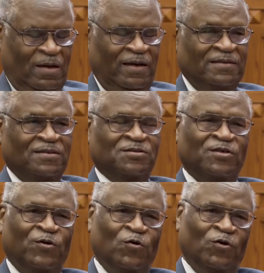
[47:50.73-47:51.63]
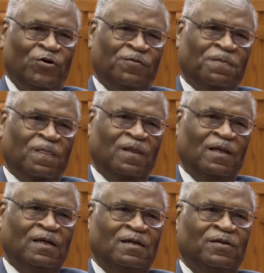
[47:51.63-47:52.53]
As I said earlier,
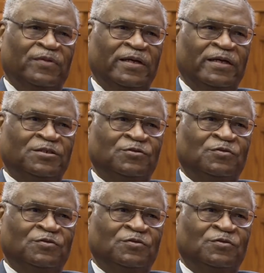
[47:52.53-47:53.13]
the